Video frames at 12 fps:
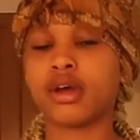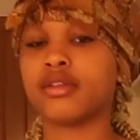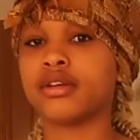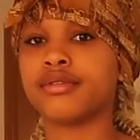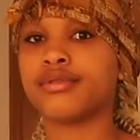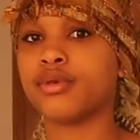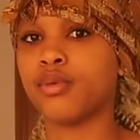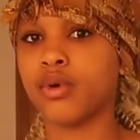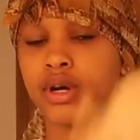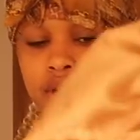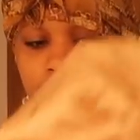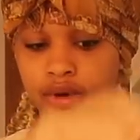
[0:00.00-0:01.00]
And then if you
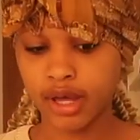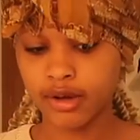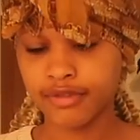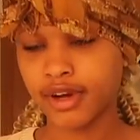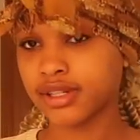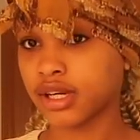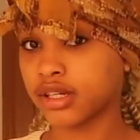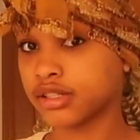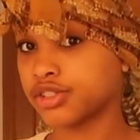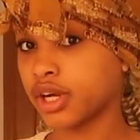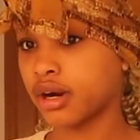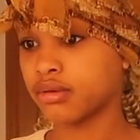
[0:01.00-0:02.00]
want, like if I take a
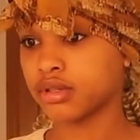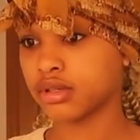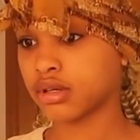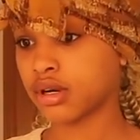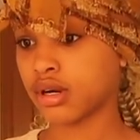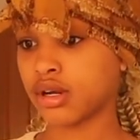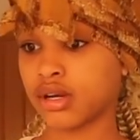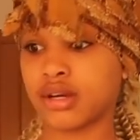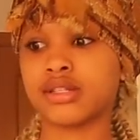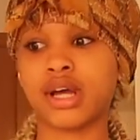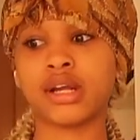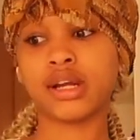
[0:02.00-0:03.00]
shower,
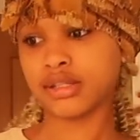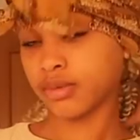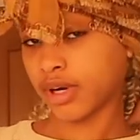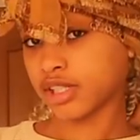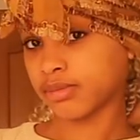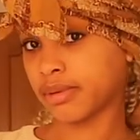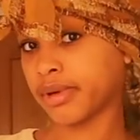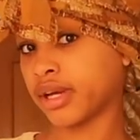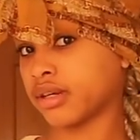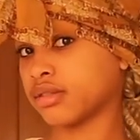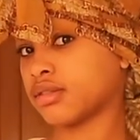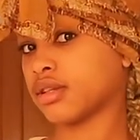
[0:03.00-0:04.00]
because I like to wash my
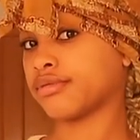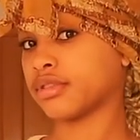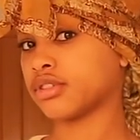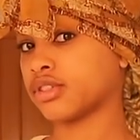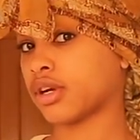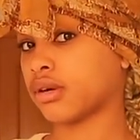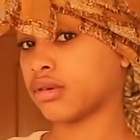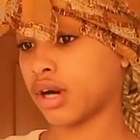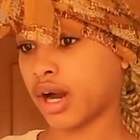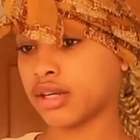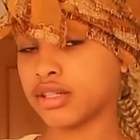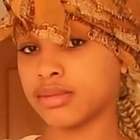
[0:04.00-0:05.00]
back and stuff in the shower,
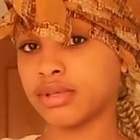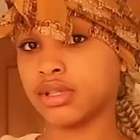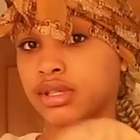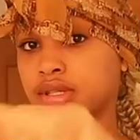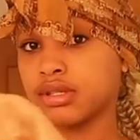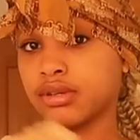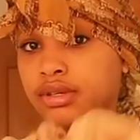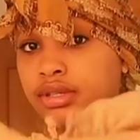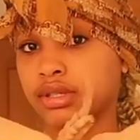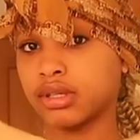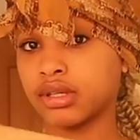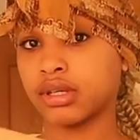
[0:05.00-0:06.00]
I just put this on
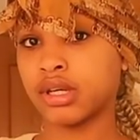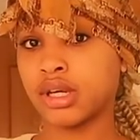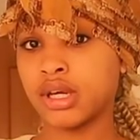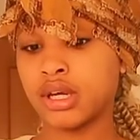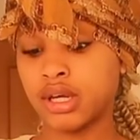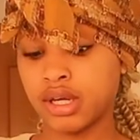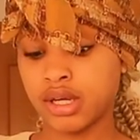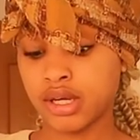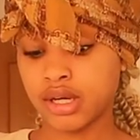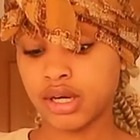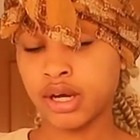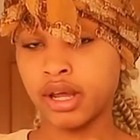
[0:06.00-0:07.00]
it,
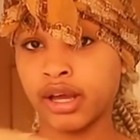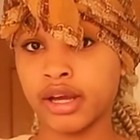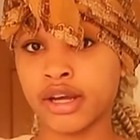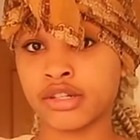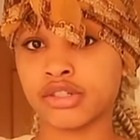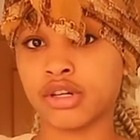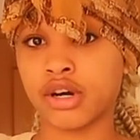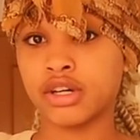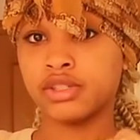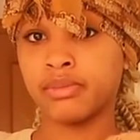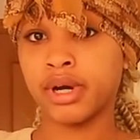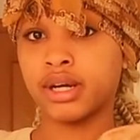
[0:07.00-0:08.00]
like an extra
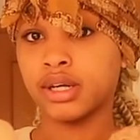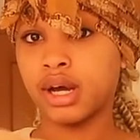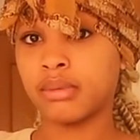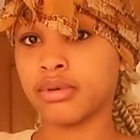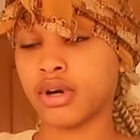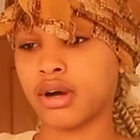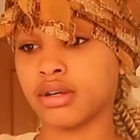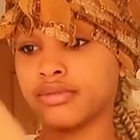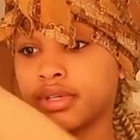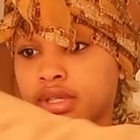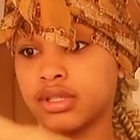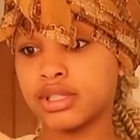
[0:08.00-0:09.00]
large bonnet. I put all of
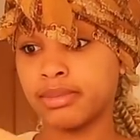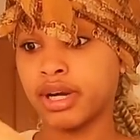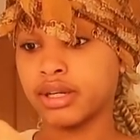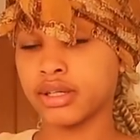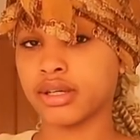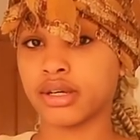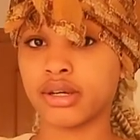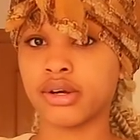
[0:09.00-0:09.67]
it in this bonnet.